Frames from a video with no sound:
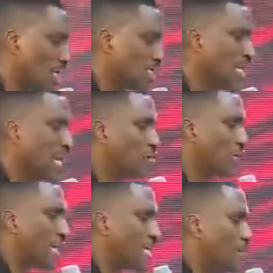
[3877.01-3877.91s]
Tell
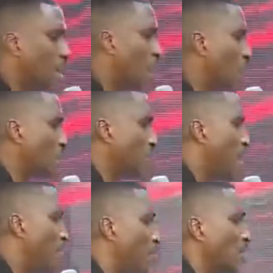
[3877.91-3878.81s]
another neighbor, I will
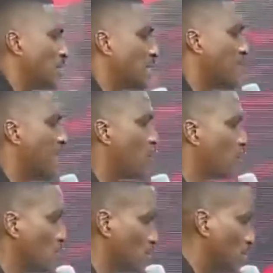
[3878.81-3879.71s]
never poison my
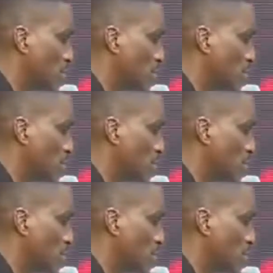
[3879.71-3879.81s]
own.